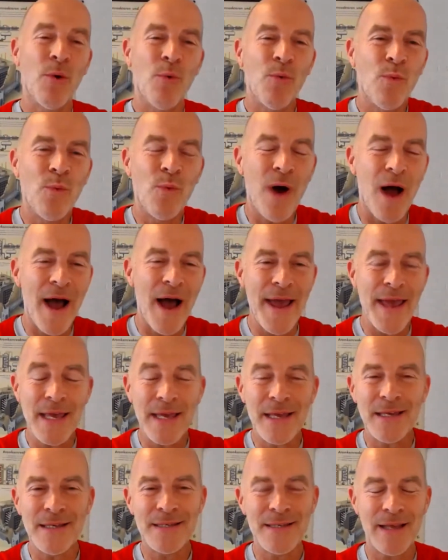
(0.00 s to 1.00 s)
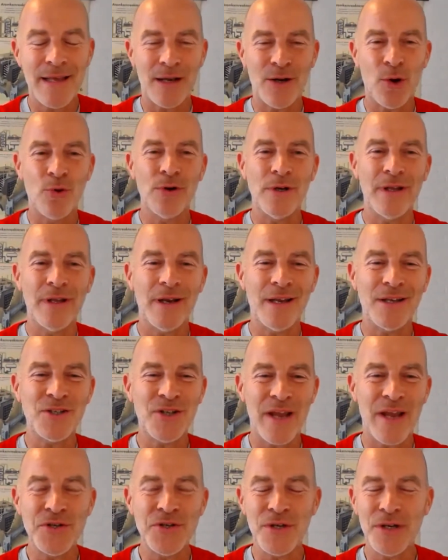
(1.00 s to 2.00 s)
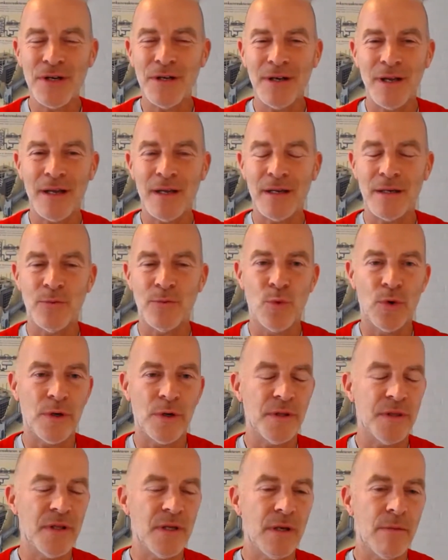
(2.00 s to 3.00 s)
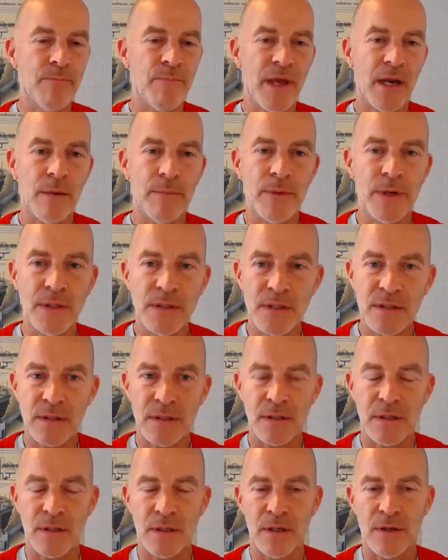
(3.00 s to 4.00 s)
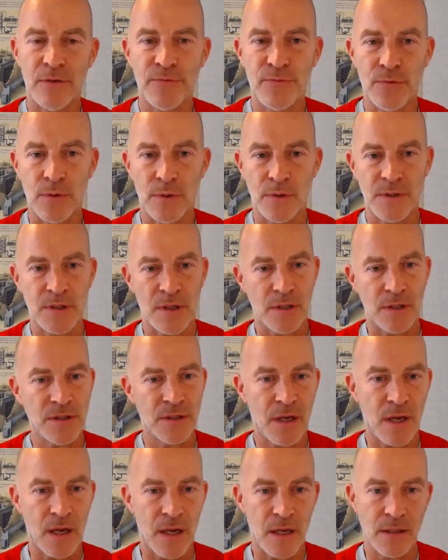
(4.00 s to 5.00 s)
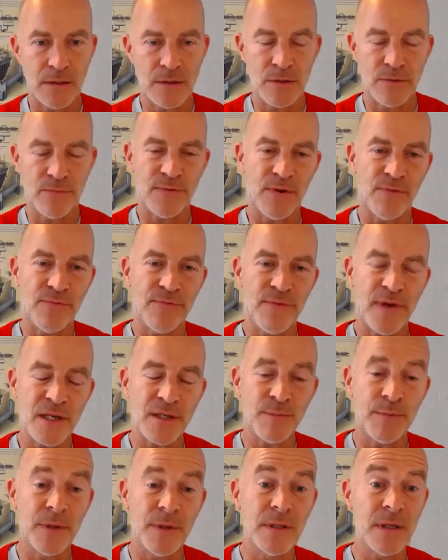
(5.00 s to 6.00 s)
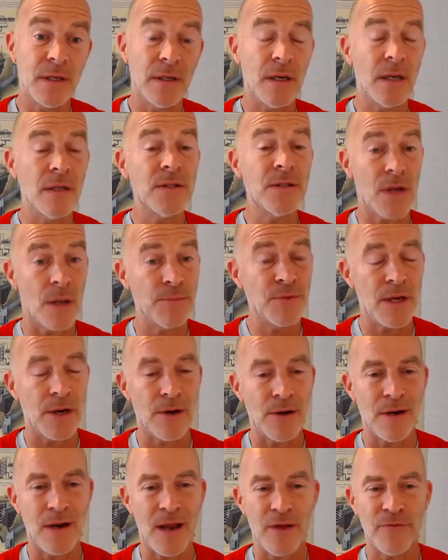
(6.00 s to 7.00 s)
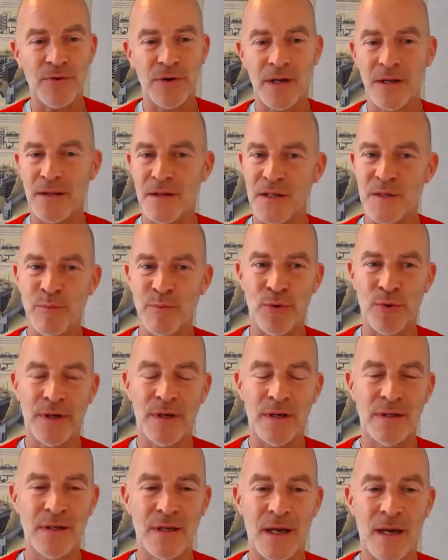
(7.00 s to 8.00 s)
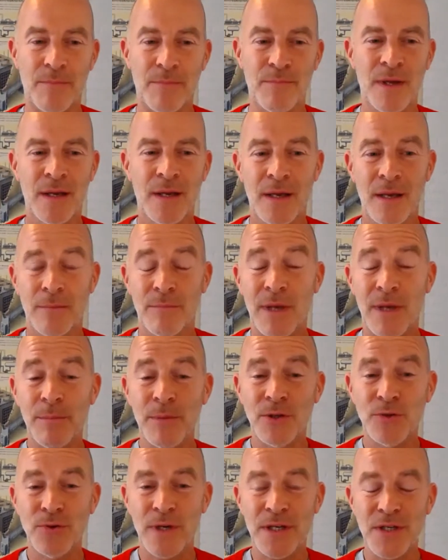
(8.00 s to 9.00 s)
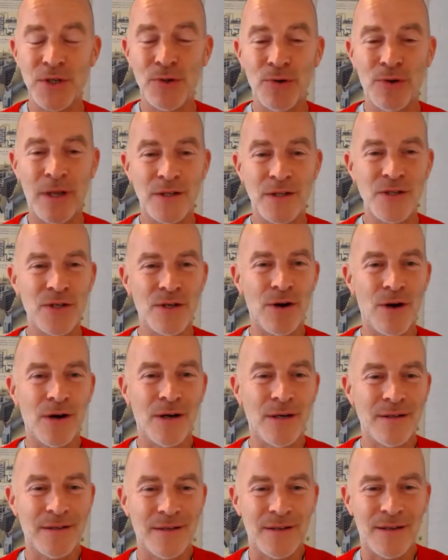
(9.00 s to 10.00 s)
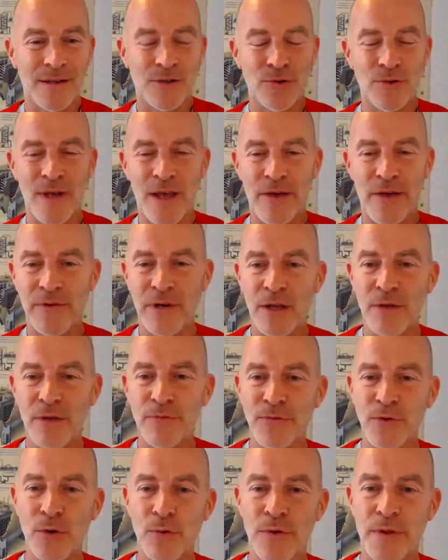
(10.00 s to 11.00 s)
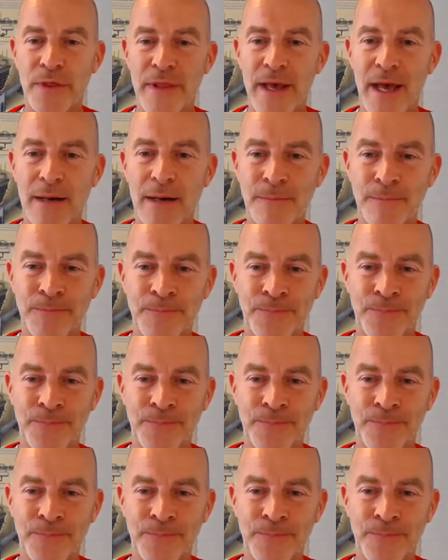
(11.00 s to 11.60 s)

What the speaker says: Why is that only an extension, and what are the impediments for such kinds of investments in sub-Saharan Africa at this point in time? Maybe Driss, you can start. Do you have any view on that?